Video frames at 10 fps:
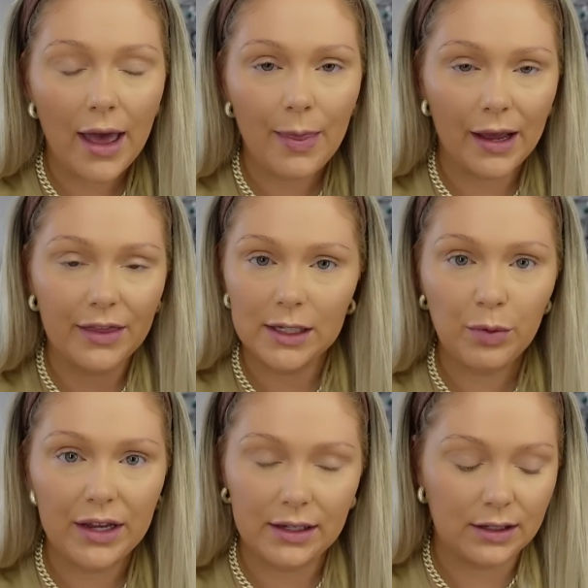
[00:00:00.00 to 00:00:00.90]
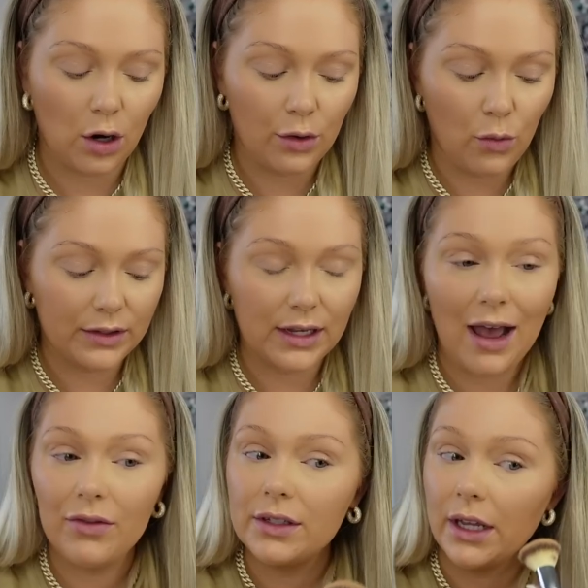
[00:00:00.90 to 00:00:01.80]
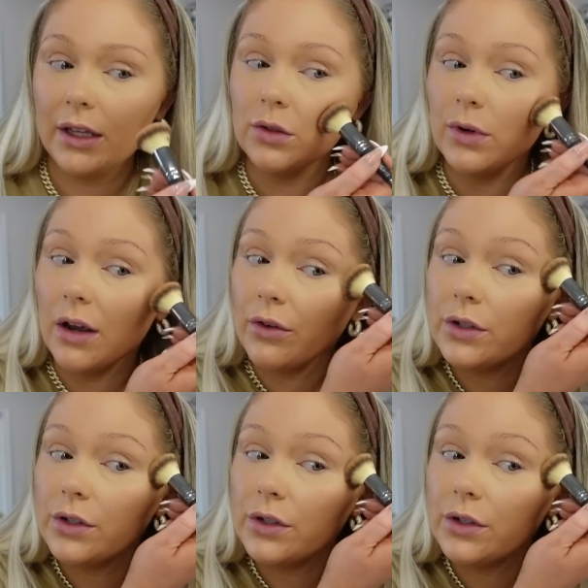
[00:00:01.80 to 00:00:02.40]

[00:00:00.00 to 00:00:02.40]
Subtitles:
And like these places are the ones that have the scans or whatever.